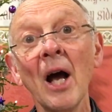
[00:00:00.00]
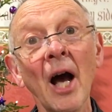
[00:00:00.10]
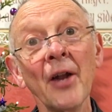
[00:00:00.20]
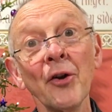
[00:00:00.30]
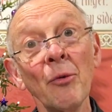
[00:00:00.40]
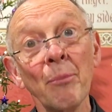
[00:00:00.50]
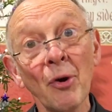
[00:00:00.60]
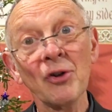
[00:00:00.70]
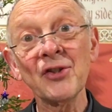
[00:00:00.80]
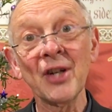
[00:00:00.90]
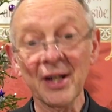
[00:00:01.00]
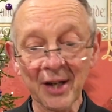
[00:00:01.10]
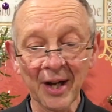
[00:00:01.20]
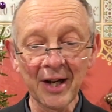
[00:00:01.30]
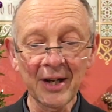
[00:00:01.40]
And on Boxing
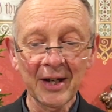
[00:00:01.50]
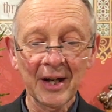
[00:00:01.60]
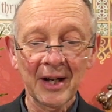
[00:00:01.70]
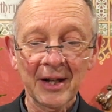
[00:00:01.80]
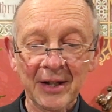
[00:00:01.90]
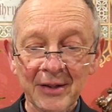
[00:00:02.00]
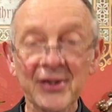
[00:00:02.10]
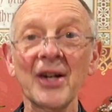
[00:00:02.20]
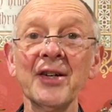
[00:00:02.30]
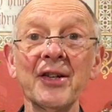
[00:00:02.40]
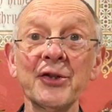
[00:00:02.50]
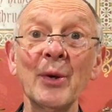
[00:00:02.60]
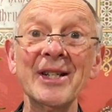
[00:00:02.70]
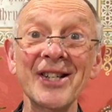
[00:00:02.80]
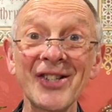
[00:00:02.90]
Day, Sunday the
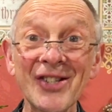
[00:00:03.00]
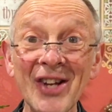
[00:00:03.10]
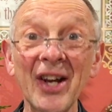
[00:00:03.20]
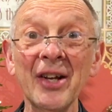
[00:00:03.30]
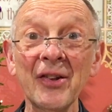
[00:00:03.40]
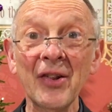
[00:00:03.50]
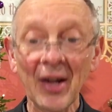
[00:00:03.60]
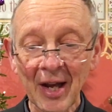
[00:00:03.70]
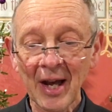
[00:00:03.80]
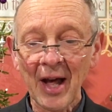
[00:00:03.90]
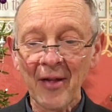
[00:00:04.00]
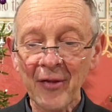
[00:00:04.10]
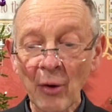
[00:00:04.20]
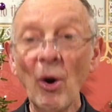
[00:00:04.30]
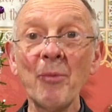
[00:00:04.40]
26th,
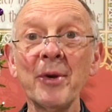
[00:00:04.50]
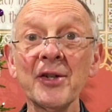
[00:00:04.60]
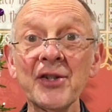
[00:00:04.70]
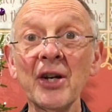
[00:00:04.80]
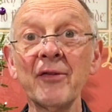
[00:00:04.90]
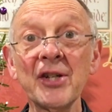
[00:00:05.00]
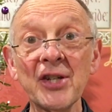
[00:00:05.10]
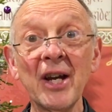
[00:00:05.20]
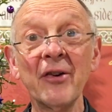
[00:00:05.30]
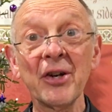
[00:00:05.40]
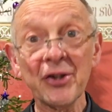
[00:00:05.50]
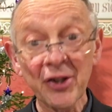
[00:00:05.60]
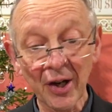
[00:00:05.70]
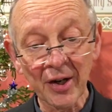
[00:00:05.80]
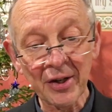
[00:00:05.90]
there won't be a service here in
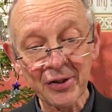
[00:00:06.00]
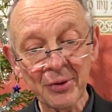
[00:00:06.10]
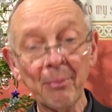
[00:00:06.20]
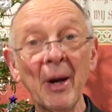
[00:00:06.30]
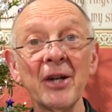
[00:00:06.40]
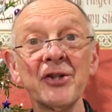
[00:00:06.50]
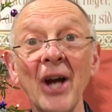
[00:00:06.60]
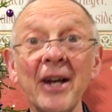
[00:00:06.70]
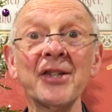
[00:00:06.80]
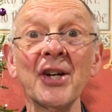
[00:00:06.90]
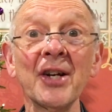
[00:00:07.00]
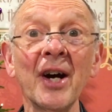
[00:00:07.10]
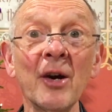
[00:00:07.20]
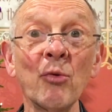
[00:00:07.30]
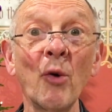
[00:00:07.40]
church, but Janet and
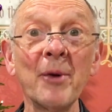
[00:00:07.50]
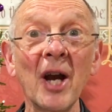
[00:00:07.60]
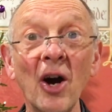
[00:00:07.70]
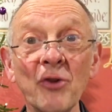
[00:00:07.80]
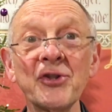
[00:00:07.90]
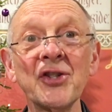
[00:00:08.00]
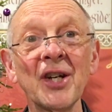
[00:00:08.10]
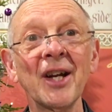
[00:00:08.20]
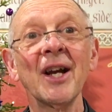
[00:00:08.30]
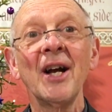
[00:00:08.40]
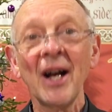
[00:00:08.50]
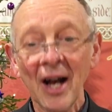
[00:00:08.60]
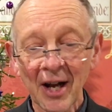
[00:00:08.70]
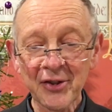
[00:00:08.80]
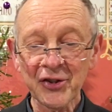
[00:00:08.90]
I will be hosting
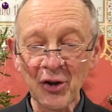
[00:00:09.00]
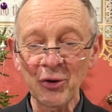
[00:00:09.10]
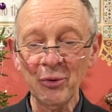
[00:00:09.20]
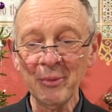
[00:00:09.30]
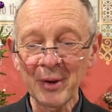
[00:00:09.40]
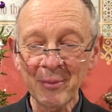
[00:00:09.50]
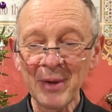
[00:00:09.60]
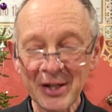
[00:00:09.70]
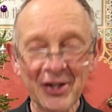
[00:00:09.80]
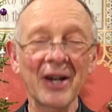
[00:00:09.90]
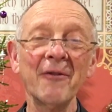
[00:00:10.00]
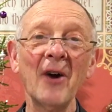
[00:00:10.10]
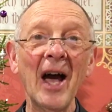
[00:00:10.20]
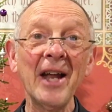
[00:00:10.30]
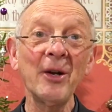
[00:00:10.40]
a Zoom meeting
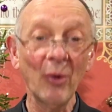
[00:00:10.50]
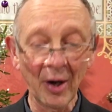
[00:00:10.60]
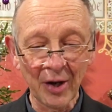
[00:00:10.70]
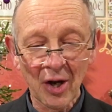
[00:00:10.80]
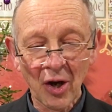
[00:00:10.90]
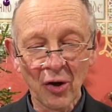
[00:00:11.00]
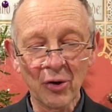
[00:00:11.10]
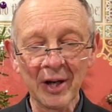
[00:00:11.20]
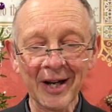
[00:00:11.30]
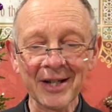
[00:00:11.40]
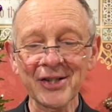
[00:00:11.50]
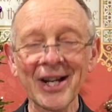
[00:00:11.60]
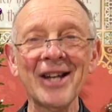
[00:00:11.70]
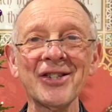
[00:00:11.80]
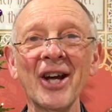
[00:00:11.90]
for anyone who'd like to
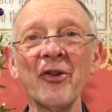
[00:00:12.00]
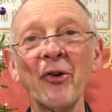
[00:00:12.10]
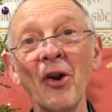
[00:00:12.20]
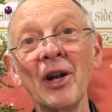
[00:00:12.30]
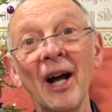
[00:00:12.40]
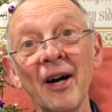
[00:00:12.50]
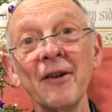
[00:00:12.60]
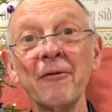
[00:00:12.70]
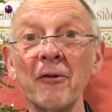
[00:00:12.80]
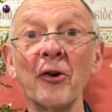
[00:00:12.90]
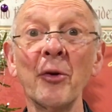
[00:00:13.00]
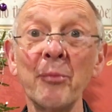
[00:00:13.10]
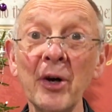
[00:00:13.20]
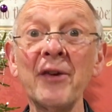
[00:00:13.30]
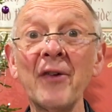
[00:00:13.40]
get together online for a
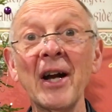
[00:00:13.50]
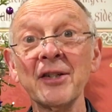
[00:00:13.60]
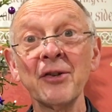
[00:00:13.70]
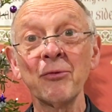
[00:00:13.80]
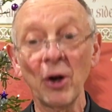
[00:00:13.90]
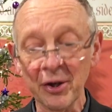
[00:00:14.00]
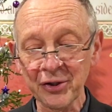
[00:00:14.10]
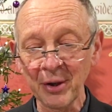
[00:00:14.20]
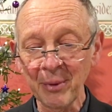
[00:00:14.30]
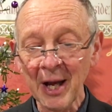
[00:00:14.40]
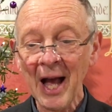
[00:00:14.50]
brief act of worship